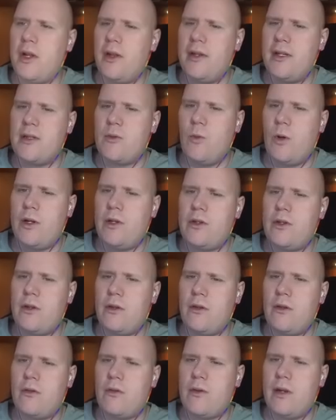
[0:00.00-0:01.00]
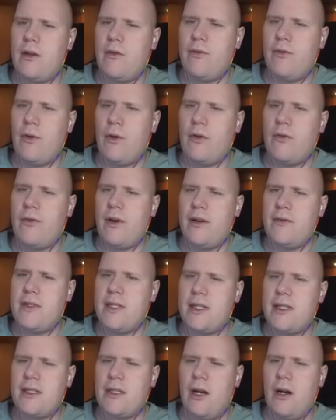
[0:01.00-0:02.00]
this? One, two, three, four, five,
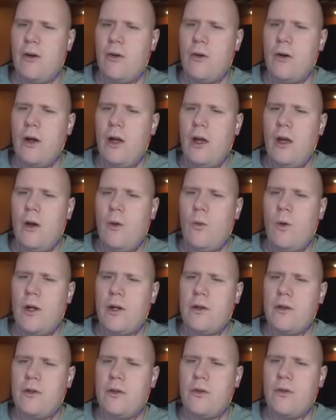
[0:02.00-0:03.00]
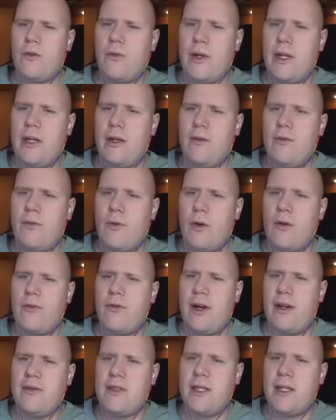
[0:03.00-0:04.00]
six. Oh, one, two, three, four,
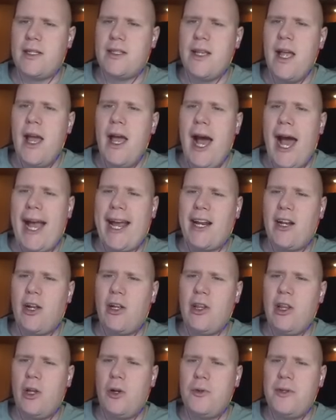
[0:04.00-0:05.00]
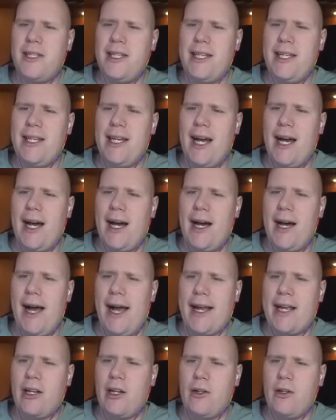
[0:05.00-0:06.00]
five, six. I can unload the uh,
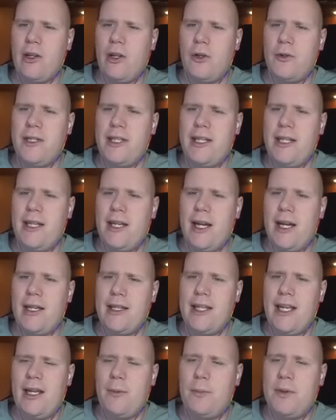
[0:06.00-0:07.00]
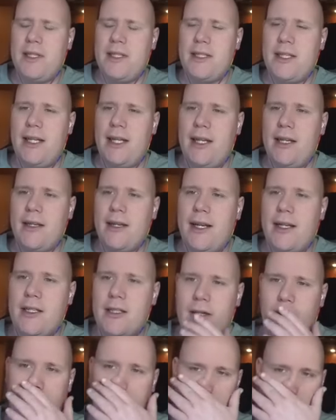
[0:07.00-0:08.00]
I can unload the uh, the APC
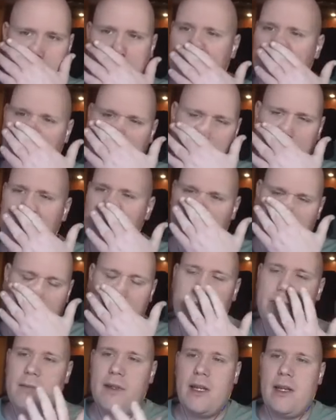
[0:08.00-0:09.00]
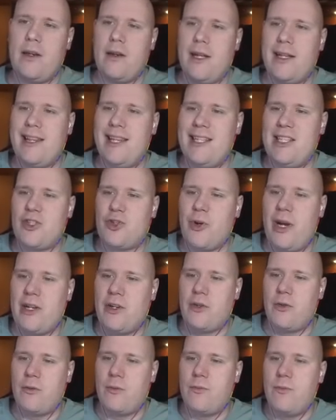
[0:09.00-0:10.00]
next turn, and at least try
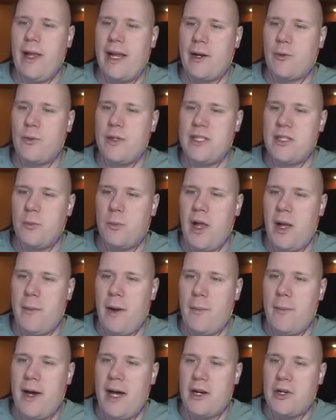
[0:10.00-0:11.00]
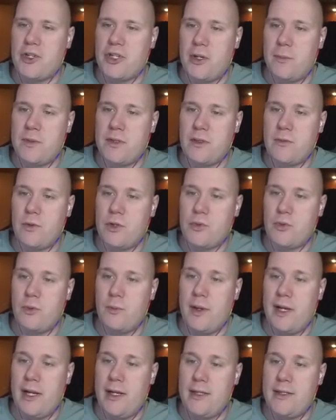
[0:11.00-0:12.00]
to like resupply my battleships, which
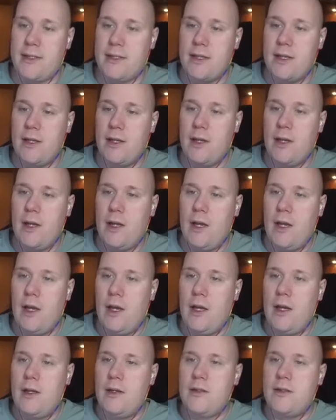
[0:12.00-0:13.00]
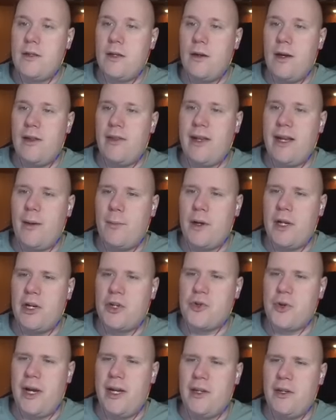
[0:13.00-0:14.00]
would be nice. So I think I'm gonna
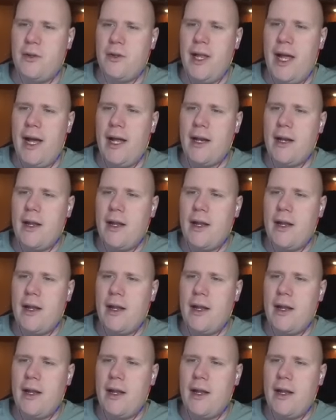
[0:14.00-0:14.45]
try and do that.